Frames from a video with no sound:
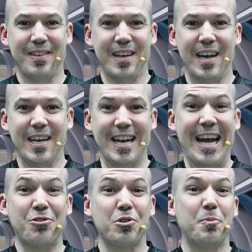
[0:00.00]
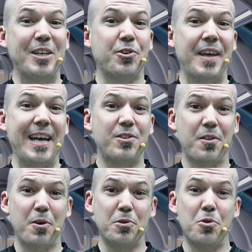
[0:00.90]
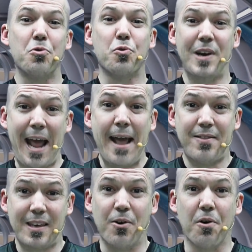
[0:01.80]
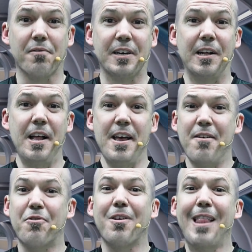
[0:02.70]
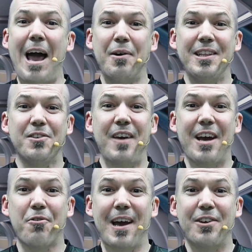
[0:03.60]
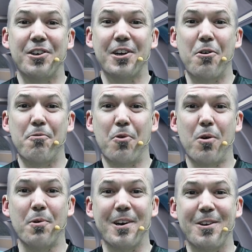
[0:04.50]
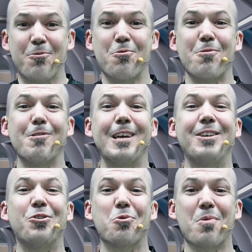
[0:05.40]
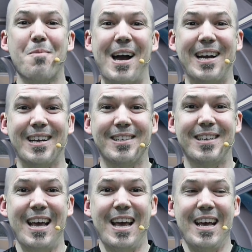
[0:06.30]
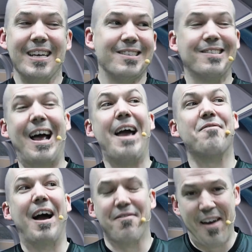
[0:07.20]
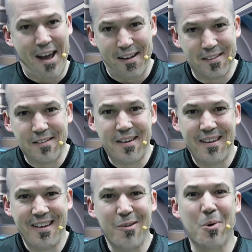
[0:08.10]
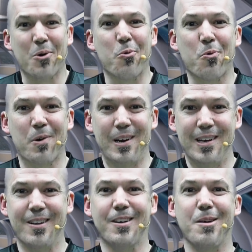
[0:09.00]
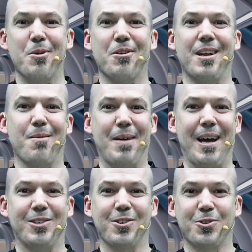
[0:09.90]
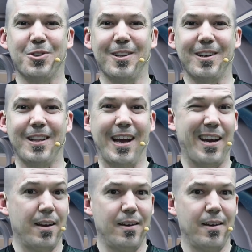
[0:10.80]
And an extra special thanks to those who create the Orville for allowing this fan creation to go forward. You truly do remind us, sci-fi fans, what a real community ambassador should look like.